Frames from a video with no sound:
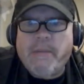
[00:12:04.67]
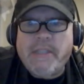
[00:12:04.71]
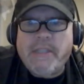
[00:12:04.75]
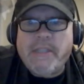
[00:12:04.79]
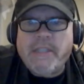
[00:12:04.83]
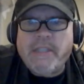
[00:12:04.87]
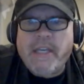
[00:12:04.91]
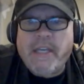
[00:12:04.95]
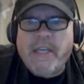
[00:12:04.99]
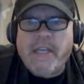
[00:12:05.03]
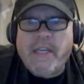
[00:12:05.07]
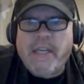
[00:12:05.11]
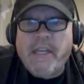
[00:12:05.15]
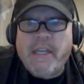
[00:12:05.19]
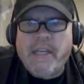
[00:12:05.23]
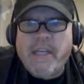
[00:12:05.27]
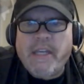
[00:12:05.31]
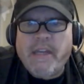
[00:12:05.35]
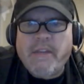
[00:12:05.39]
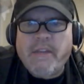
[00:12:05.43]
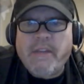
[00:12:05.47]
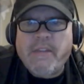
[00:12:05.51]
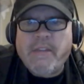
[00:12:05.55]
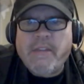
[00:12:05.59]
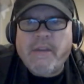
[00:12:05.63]
80, and
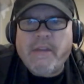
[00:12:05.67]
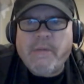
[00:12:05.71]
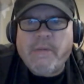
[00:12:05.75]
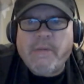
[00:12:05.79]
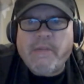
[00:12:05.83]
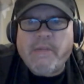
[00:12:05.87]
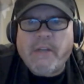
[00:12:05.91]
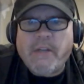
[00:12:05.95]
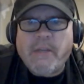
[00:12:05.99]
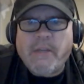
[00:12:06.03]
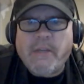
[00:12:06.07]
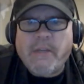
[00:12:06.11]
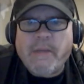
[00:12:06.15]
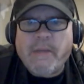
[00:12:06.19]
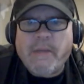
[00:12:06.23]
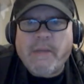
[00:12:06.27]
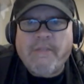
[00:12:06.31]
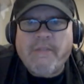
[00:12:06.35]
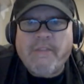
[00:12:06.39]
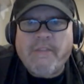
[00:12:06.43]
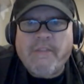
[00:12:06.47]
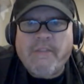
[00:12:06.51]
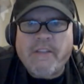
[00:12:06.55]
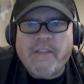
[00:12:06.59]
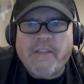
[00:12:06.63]
I think we've talked about the
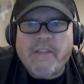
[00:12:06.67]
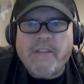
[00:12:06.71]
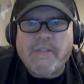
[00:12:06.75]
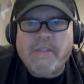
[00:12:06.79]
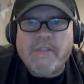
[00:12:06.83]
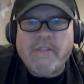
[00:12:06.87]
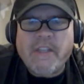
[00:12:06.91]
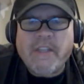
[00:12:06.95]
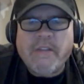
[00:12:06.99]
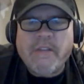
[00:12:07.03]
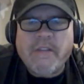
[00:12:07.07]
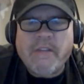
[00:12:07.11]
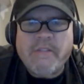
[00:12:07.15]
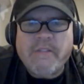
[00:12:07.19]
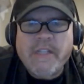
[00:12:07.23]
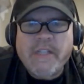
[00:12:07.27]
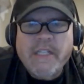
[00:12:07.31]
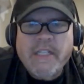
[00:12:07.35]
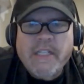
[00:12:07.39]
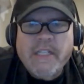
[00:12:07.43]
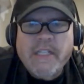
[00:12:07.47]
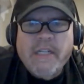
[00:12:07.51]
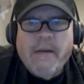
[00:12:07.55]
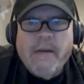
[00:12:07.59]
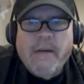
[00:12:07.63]
feelings of stuff.
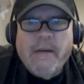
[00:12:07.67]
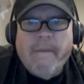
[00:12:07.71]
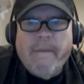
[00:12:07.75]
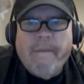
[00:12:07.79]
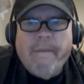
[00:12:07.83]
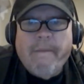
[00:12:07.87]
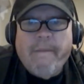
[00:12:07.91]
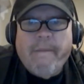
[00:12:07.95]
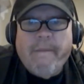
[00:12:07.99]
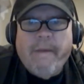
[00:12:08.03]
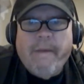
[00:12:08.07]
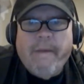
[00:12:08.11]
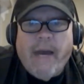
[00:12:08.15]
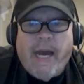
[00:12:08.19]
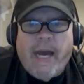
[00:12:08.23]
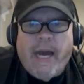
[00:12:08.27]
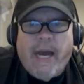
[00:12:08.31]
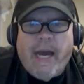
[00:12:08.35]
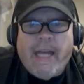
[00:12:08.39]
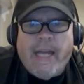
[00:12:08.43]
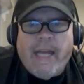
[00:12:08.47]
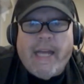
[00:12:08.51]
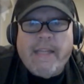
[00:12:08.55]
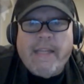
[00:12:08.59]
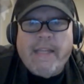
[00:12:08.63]

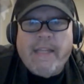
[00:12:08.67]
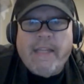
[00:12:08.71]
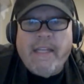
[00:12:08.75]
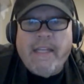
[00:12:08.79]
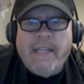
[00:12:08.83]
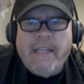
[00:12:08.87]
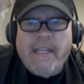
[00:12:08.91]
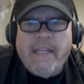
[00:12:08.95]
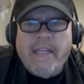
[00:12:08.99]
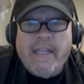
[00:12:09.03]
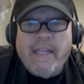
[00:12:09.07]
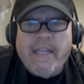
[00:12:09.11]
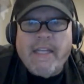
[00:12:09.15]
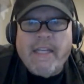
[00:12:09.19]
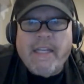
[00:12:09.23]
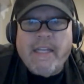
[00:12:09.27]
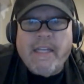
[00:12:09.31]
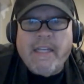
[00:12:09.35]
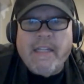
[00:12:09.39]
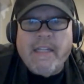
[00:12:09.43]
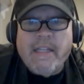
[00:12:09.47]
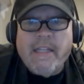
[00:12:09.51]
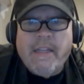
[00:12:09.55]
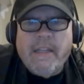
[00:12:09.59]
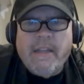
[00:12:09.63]
I think
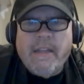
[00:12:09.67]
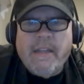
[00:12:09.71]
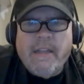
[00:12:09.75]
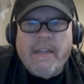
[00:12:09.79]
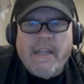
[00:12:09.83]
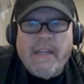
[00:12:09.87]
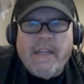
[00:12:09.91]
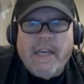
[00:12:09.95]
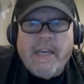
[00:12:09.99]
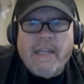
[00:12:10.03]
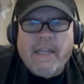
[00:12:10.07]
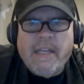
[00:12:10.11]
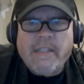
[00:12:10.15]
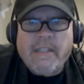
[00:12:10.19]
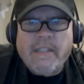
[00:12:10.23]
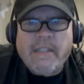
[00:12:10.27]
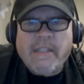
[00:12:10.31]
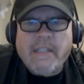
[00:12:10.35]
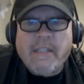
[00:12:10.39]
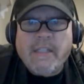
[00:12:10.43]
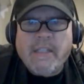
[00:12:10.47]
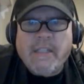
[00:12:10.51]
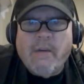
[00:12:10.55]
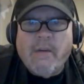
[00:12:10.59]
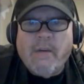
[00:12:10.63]
that
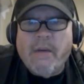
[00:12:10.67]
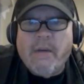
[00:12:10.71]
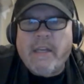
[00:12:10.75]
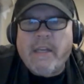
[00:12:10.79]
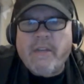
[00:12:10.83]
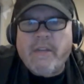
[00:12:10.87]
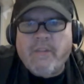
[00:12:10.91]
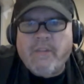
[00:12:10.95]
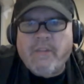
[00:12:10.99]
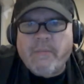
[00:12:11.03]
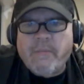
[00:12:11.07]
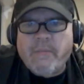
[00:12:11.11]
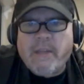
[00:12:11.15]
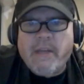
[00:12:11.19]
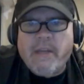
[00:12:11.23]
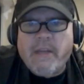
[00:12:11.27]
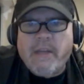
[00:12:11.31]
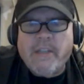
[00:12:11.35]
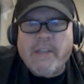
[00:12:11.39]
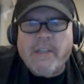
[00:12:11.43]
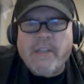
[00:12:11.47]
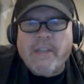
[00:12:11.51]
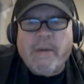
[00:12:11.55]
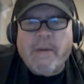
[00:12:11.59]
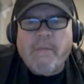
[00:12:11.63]
going into some
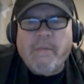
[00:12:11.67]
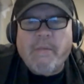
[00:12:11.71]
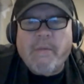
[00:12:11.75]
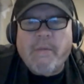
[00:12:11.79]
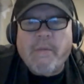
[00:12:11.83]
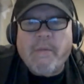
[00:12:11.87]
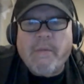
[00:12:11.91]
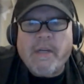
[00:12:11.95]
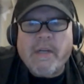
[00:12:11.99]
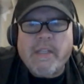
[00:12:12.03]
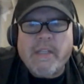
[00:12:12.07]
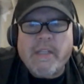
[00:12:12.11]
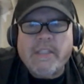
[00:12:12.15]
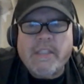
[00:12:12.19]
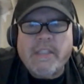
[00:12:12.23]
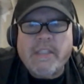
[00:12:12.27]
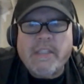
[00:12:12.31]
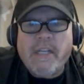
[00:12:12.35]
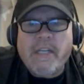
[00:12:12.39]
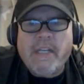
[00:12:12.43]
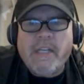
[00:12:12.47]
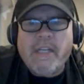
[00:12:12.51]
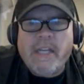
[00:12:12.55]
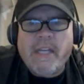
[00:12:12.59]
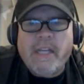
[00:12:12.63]
theories about what we're going to
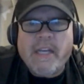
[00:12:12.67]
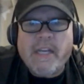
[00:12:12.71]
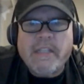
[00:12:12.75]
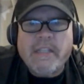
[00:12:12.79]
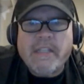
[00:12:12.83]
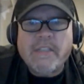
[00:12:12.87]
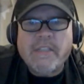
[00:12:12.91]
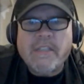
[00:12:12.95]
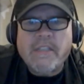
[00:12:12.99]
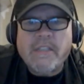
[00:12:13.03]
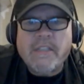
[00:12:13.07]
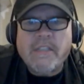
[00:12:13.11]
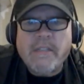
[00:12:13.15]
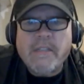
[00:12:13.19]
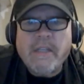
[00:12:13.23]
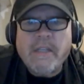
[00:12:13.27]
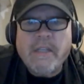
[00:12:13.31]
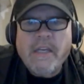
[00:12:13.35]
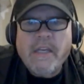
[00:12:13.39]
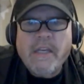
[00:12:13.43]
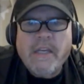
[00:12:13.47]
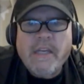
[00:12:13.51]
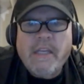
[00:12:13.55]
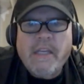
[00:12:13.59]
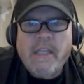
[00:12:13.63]
see next,
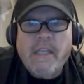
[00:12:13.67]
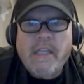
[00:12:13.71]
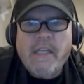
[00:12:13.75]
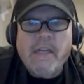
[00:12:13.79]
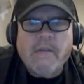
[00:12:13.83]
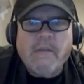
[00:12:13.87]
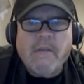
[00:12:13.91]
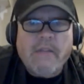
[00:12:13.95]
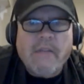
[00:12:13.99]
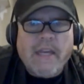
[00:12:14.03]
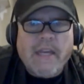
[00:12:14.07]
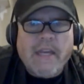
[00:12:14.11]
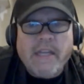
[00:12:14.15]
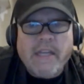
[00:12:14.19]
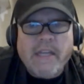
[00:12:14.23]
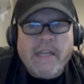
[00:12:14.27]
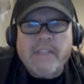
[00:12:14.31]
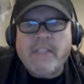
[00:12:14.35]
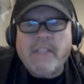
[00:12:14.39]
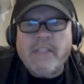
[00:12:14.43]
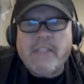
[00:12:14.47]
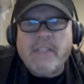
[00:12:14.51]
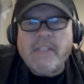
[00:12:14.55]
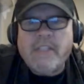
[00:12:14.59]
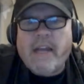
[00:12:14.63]
like I
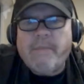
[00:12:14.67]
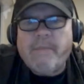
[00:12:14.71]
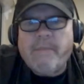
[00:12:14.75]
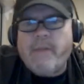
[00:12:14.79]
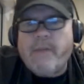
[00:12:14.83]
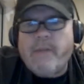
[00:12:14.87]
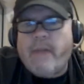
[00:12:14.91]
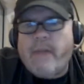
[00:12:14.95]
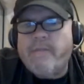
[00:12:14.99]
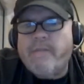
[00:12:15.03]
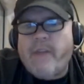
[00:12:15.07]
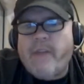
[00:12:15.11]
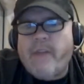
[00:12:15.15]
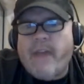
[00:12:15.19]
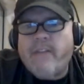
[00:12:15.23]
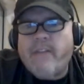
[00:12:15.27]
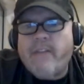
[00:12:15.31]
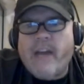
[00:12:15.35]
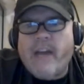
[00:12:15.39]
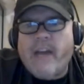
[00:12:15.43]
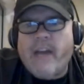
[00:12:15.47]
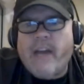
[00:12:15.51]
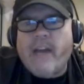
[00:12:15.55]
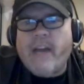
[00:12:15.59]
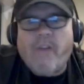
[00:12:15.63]
said, I've
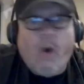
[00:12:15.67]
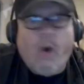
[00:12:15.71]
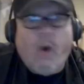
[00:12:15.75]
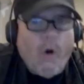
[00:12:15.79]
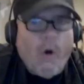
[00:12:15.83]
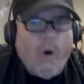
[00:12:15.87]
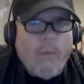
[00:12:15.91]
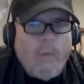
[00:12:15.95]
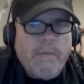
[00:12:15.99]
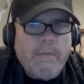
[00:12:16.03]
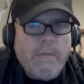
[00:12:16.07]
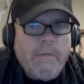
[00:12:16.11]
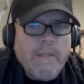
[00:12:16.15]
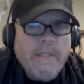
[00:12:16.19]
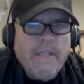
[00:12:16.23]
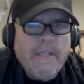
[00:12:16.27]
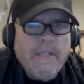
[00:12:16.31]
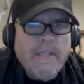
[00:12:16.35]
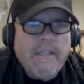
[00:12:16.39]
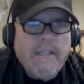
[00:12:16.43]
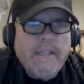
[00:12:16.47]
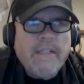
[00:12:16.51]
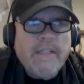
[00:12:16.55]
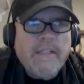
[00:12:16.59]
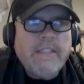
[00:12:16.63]
kind of hoped
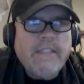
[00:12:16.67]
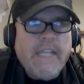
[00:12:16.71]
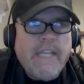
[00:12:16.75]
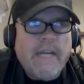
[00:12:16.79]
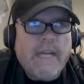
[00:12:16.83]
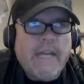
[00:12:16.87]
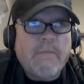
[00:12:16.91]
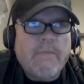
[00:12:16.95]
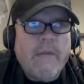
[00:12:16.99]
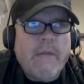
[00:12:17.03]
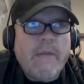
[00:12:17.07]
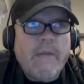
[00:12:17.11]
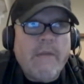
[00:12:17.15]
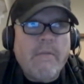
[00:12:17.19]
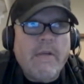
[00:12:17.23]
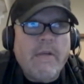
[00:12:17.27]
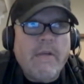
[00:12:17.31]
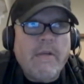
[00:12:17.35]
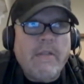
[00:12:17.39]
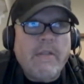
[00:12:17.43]
that we would,